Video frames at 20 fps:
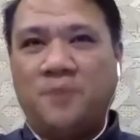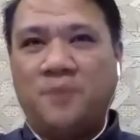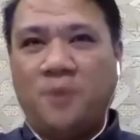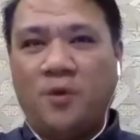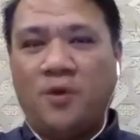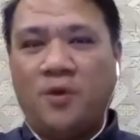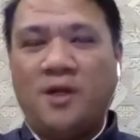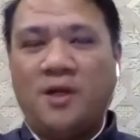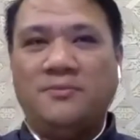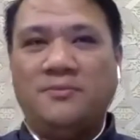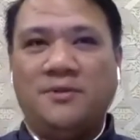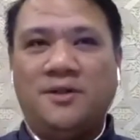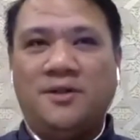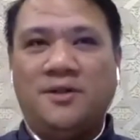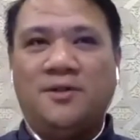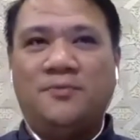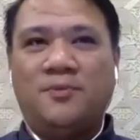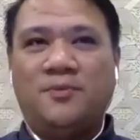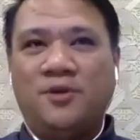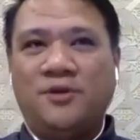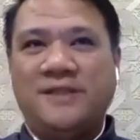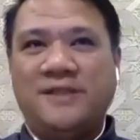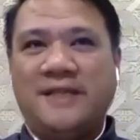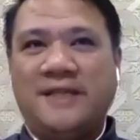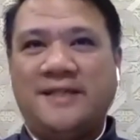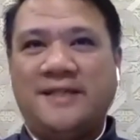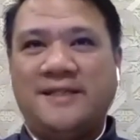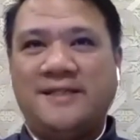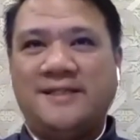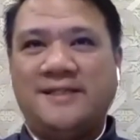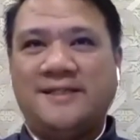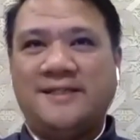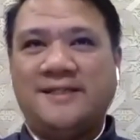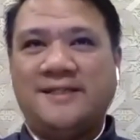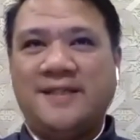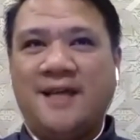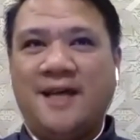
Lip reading: program or project is